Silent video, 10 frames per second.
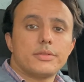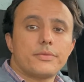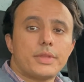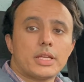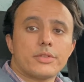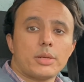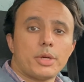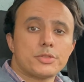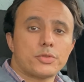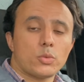Thank you very
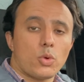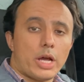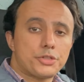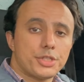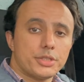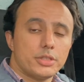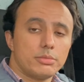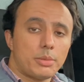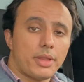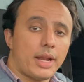much for watching.
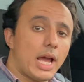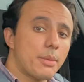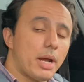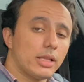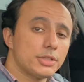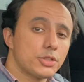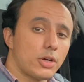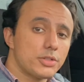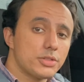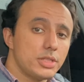Remember that high mileage
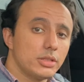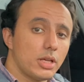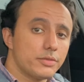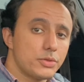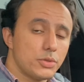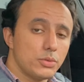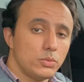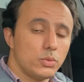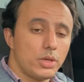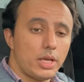cars need love too,
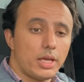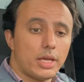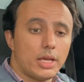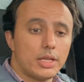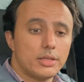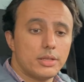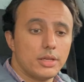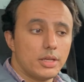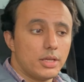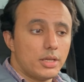and
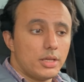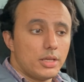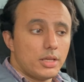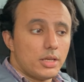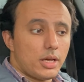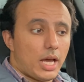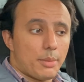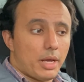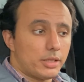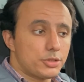high
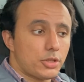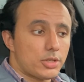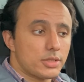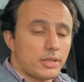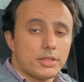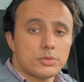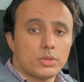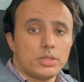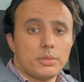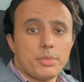mileage cars like this
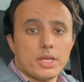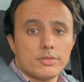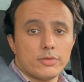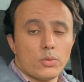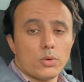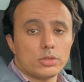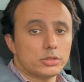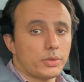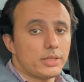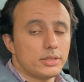one make for
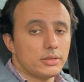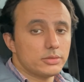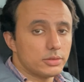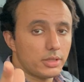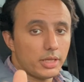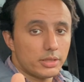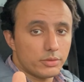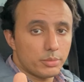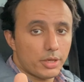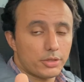great deals and
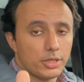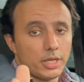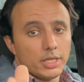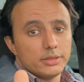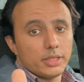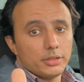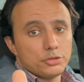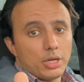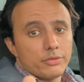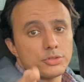even better daily
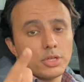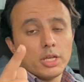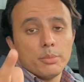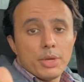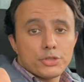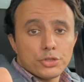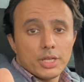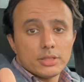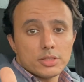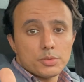drivers. Make sure you
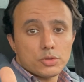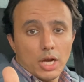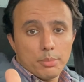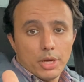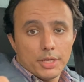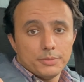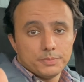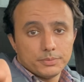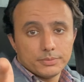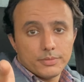hit the subscribe button.
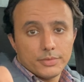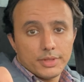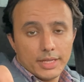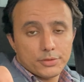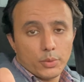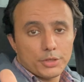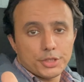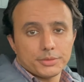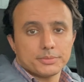Thanks for watching.